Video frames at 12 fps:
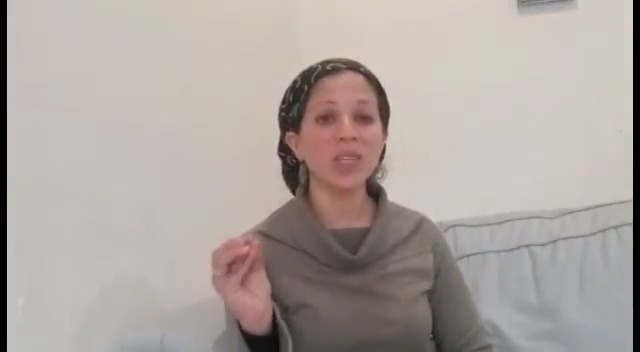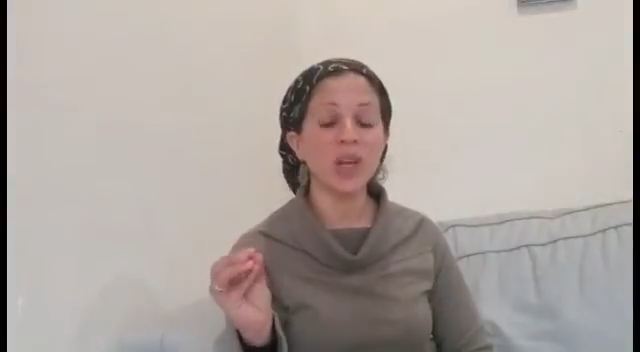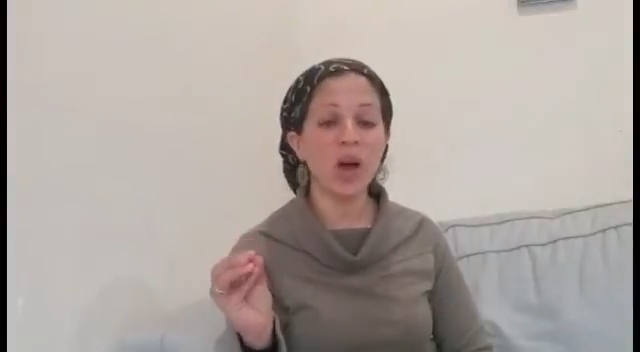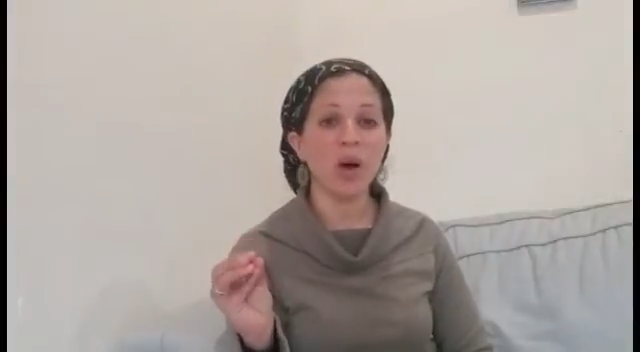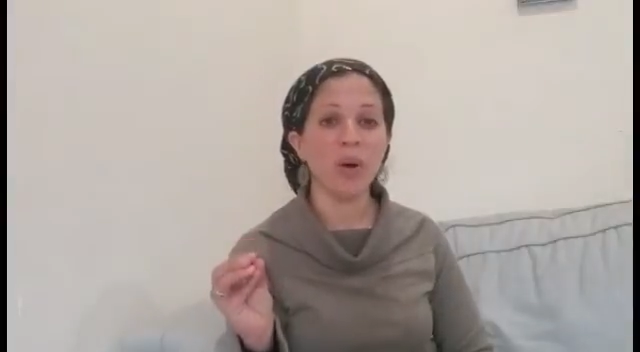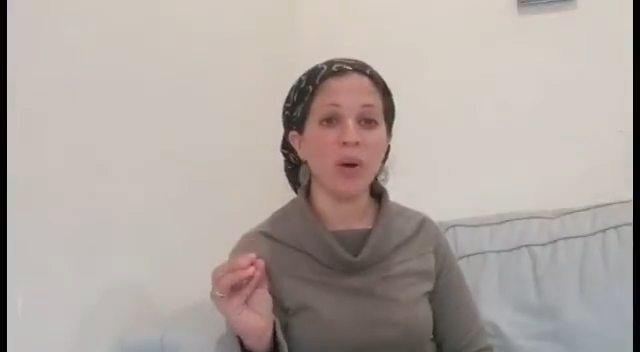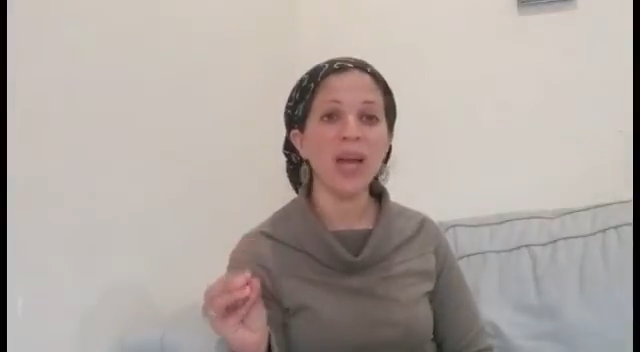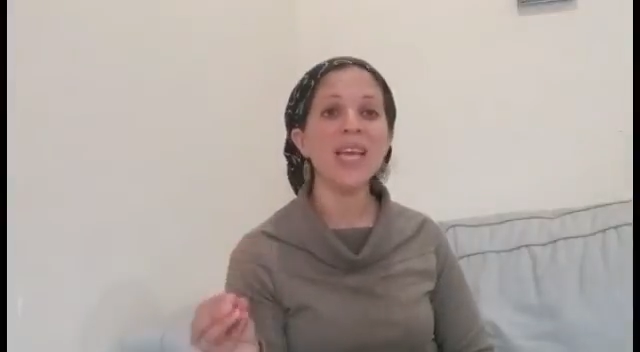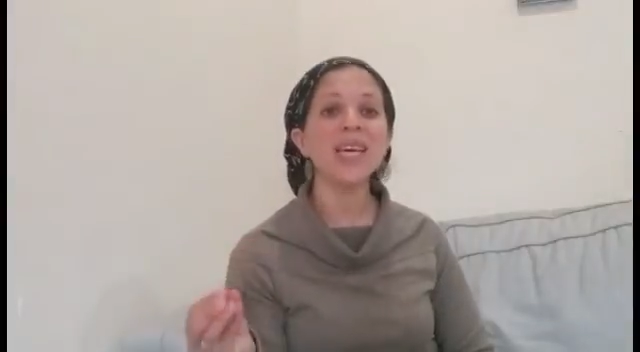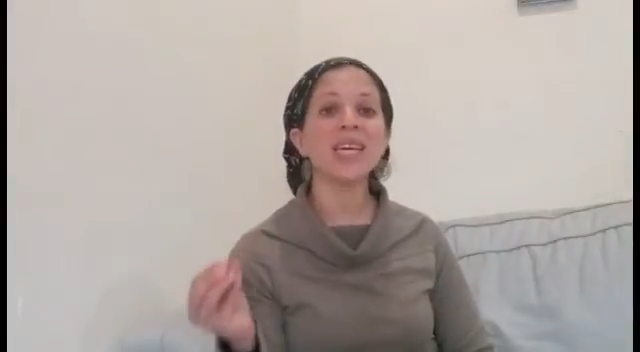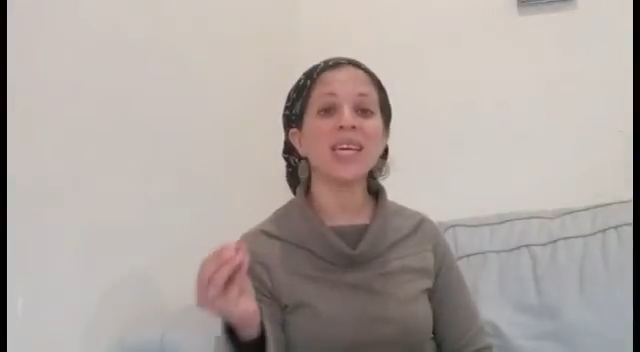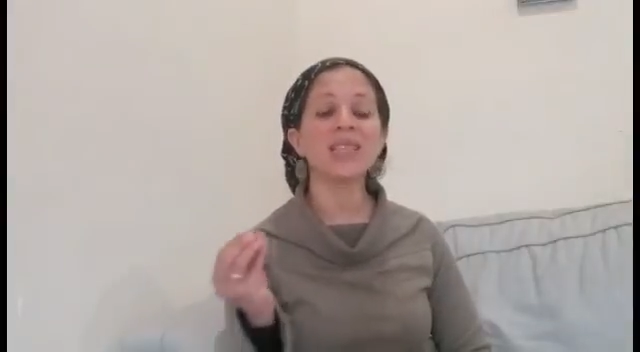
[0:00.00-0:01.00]
dough
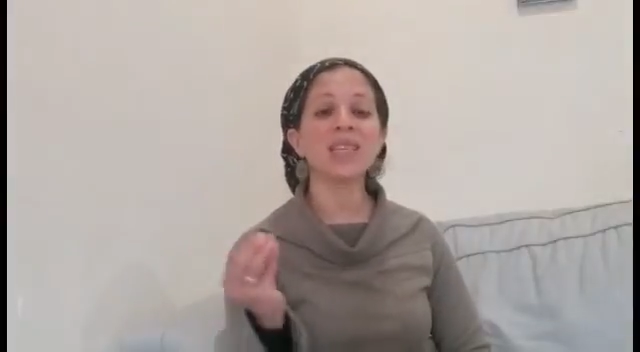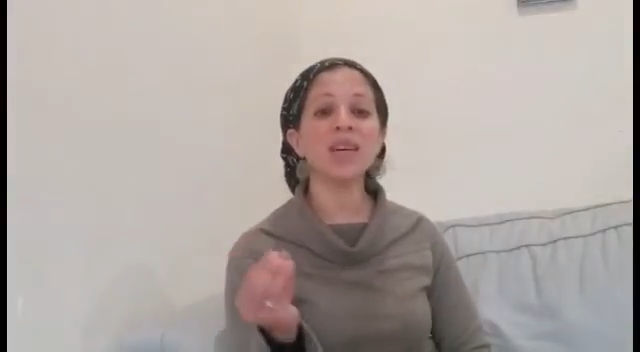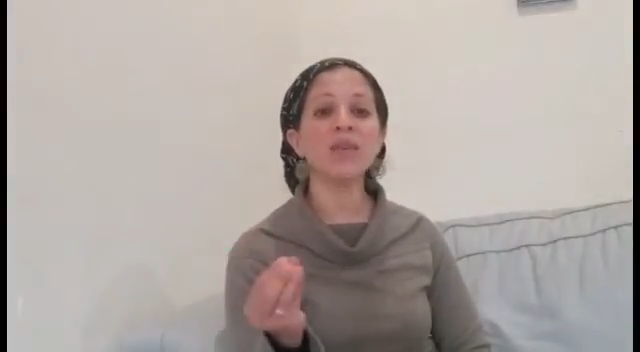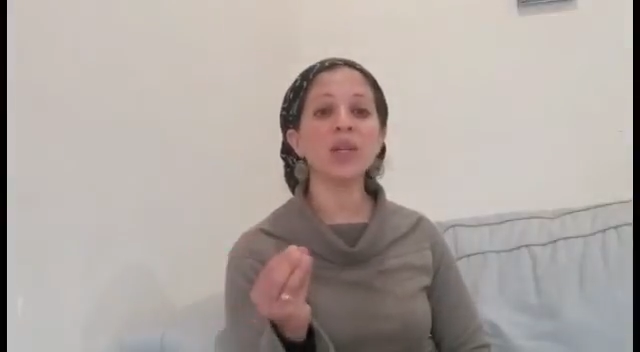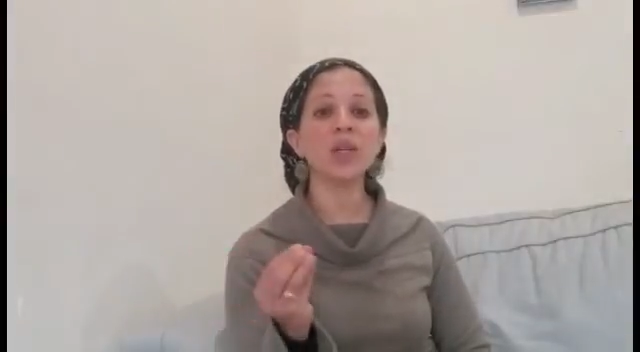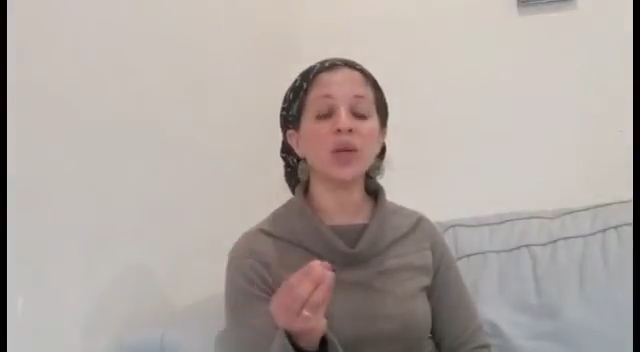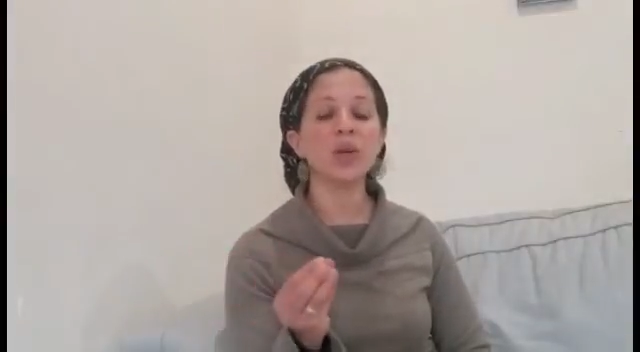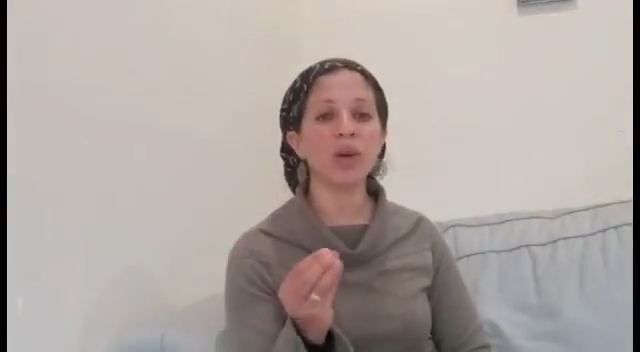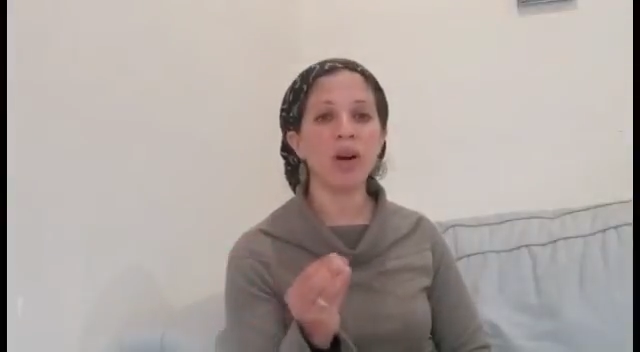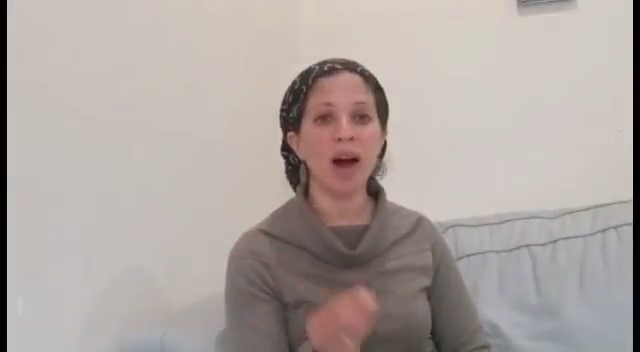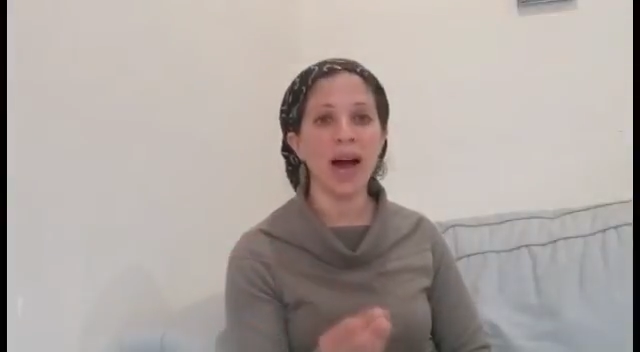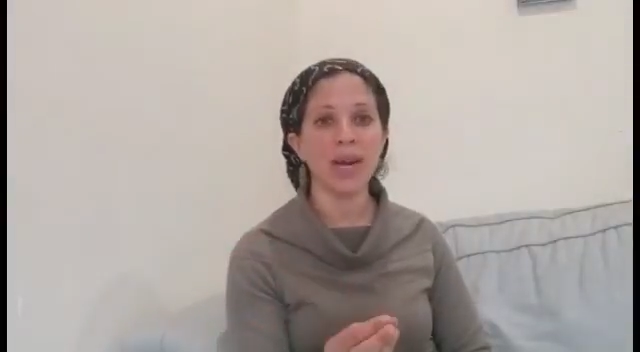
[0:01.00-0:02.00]
gets given to the
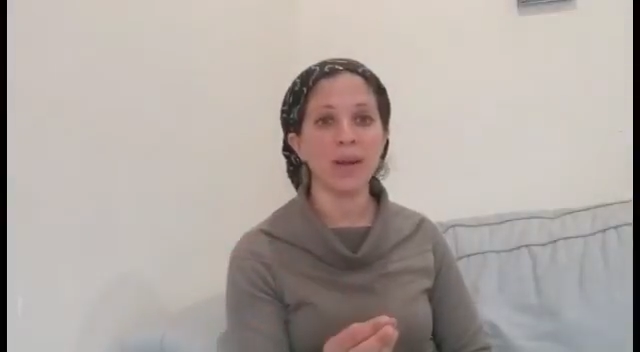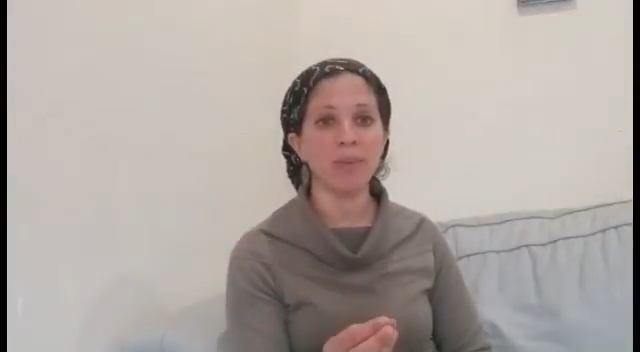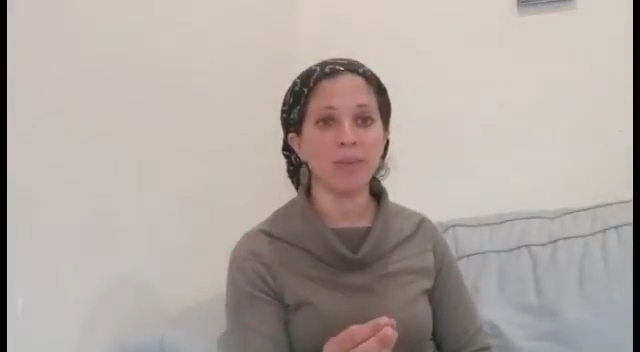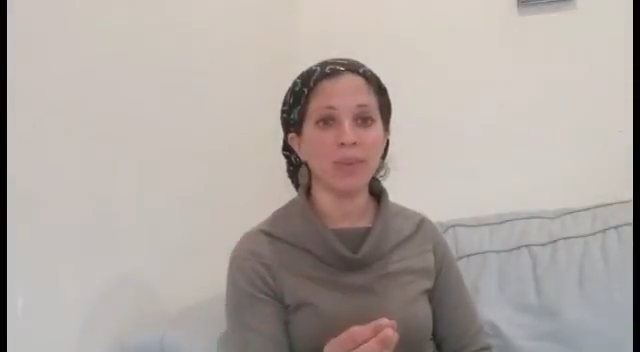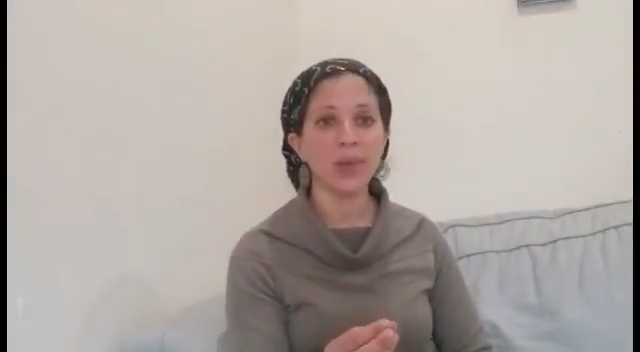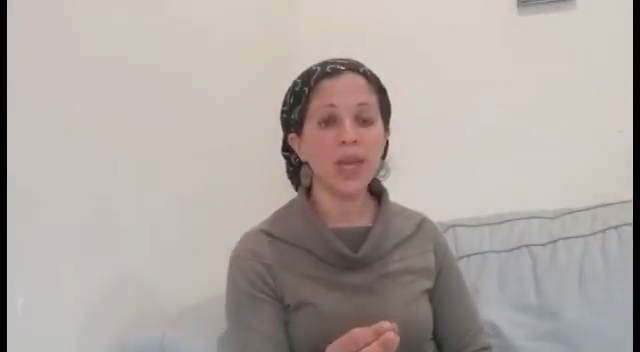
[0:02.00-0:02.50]
Kohanim,